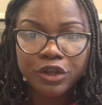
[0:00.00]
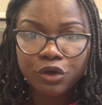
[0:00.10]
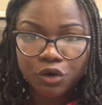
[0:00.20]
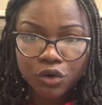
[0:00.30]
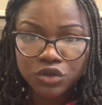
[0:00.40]
your
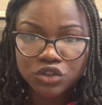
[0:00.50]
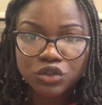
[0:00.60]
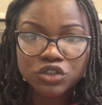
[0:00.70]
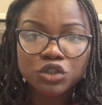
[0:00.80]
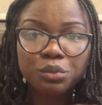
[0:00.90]
course
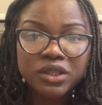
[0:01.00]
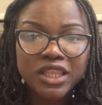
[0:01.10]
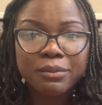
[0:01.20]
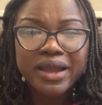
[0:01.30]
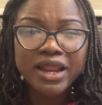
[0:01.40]
does not mean they
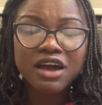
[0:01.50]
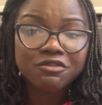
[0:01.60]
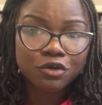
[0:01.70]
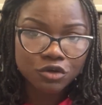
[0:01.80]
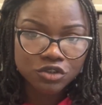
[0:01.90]
might have
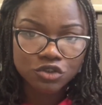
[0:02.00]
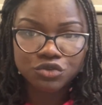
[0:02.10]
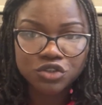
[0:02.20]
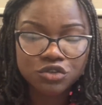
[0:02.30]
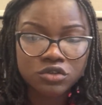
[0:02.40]
your
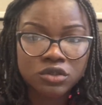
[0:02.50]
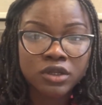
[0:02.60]
concentration.